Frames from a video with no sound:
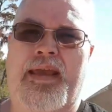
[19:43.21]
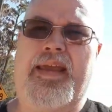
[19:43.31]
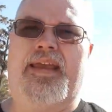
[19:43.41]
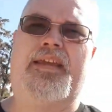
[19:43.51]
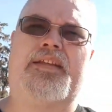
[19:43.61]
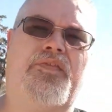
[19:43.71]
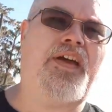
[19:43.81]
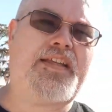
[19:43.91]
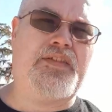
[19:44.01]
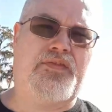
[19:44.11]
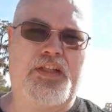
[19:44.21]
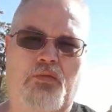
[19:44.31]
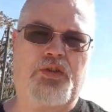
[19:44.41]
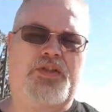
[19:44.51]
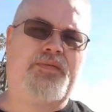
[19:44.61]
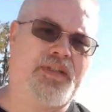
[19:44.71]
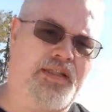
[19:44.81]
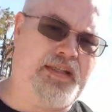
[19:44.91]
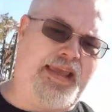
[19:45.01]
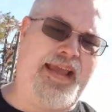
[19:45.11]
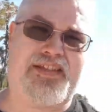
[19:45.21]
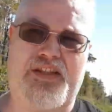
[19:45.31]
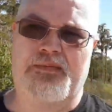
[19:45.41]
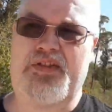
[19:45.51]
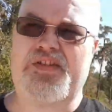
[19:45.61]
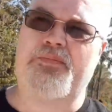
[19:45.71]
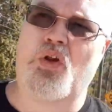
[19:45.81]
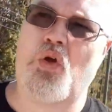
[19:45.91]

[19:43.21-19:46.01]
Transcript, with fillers: And effectively, we're asked them a simple